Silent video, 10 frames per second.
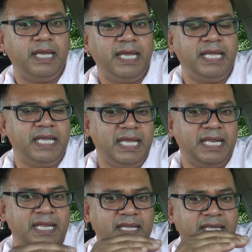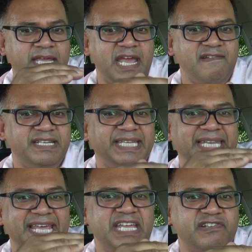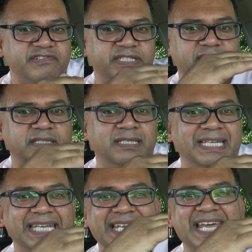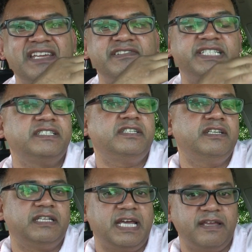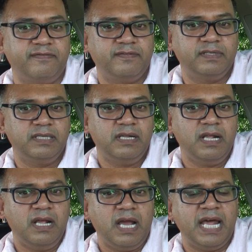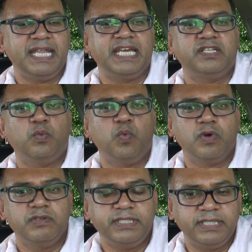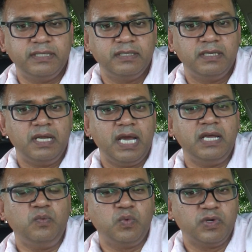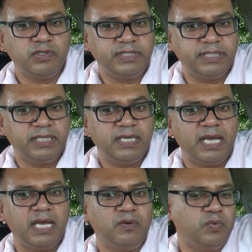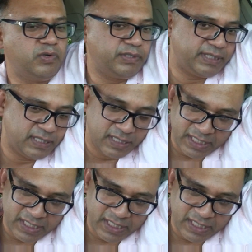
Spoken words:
It carries layers into your life, and it gets worse and worse and worse.